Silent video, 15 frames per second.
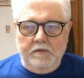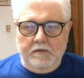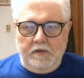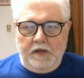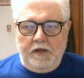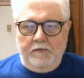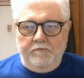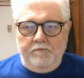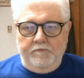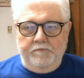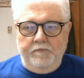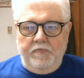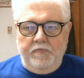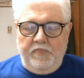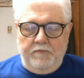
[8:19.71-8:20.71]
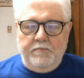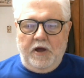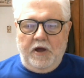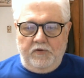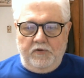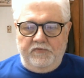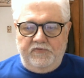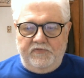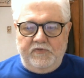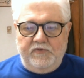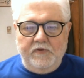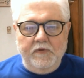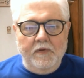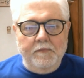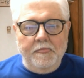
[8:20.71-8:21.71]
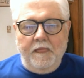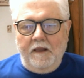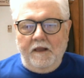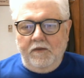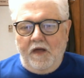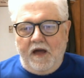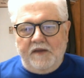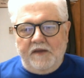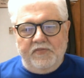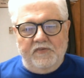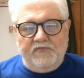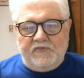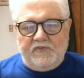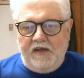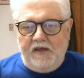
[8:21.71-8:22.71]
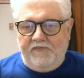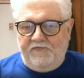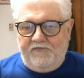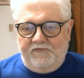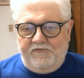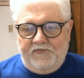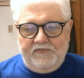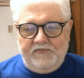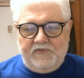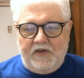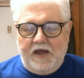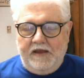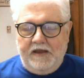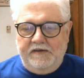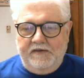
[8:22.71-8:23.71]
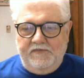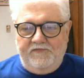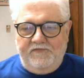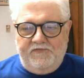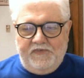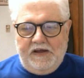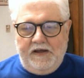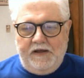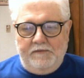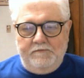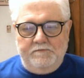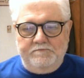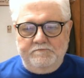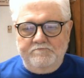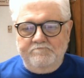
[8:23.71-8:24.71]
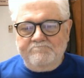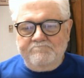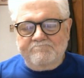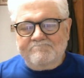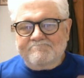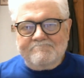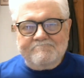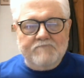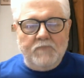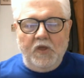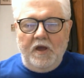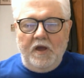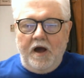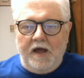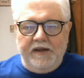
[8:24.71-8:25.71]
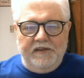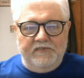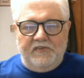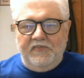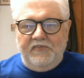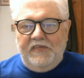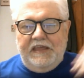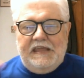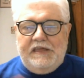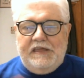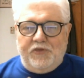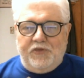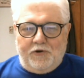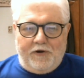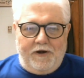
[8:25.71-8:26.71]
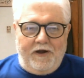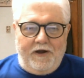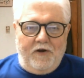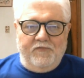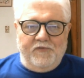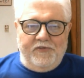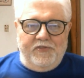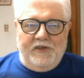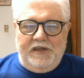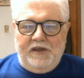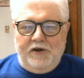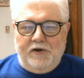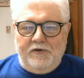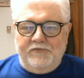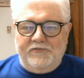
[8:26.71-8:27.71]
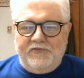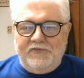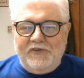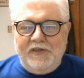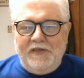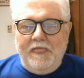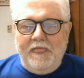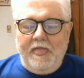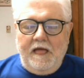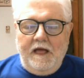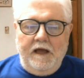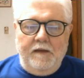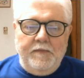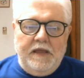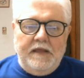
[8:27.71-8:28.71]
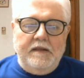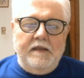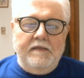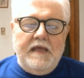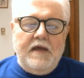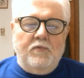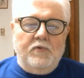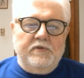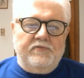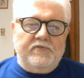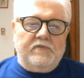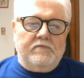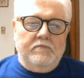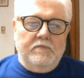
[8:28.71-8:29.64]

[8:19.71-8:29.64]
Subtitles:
the most. A lot of the stuff has kind of gone into the ether over the years. And that was,